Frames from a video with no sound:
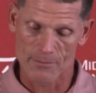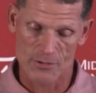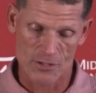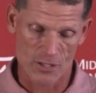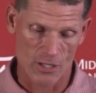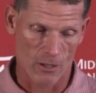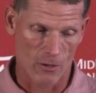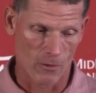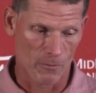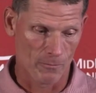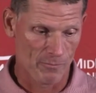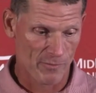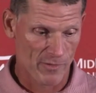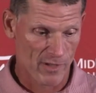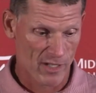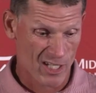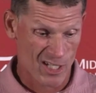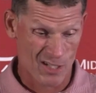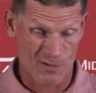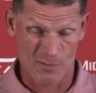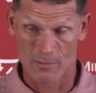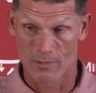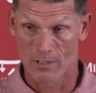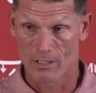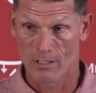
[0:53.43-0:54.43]
So
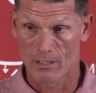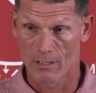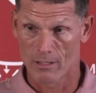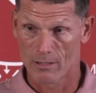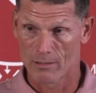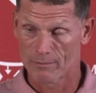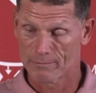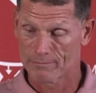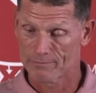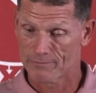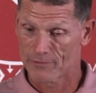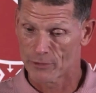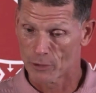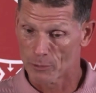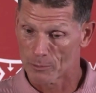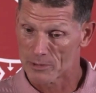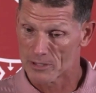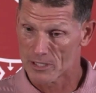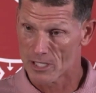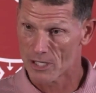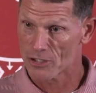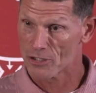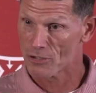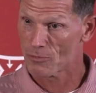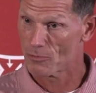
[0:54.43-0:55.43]
field
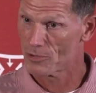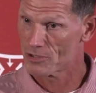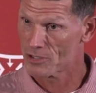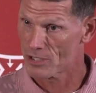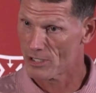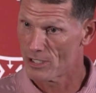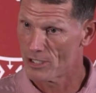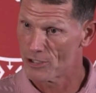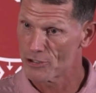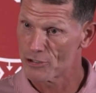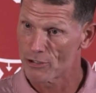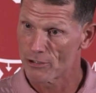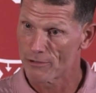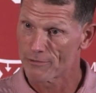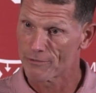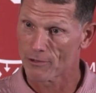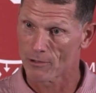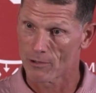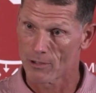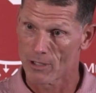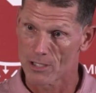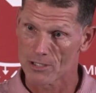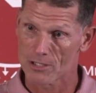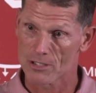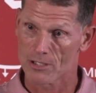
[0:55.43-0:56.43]
position was an issue
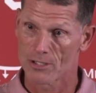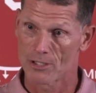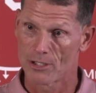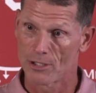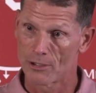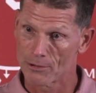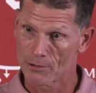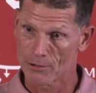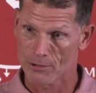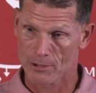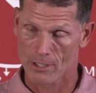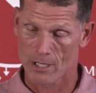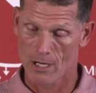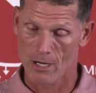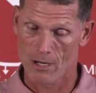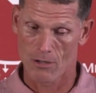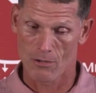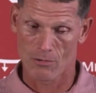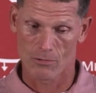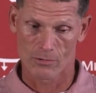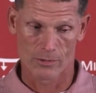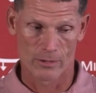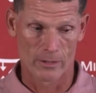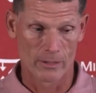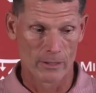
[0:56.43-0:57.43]
for us a year
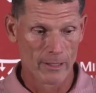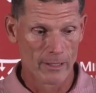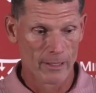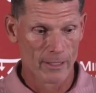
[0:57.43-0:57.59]
ago, and